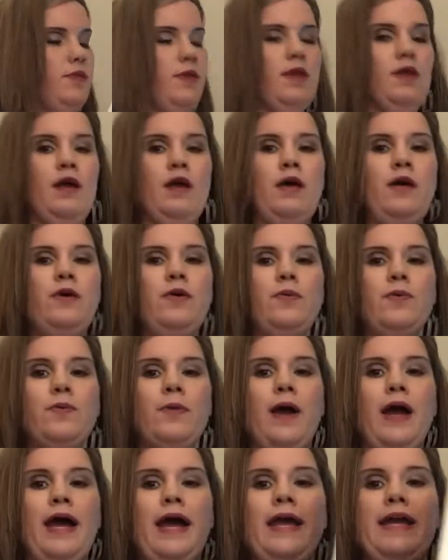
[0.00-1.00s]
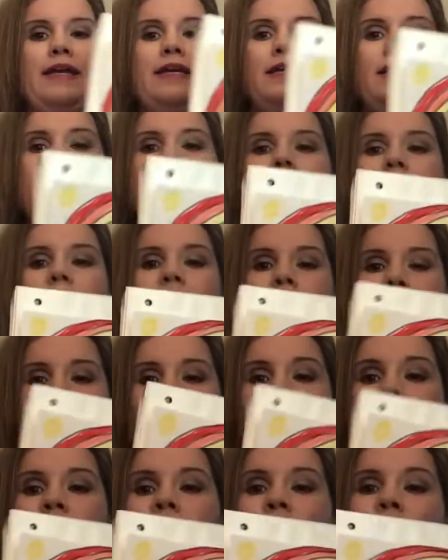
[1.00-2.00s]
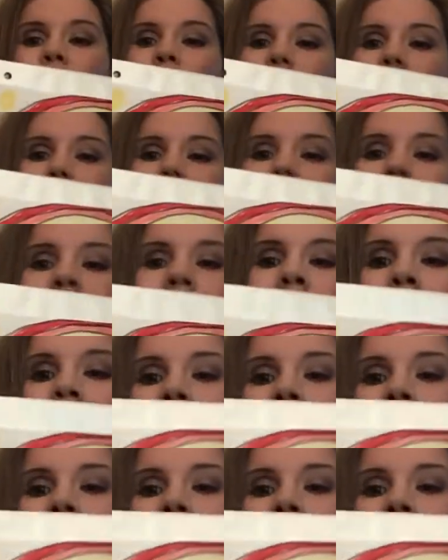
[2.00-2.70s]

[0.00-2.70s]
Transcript: All right. So we're going to talk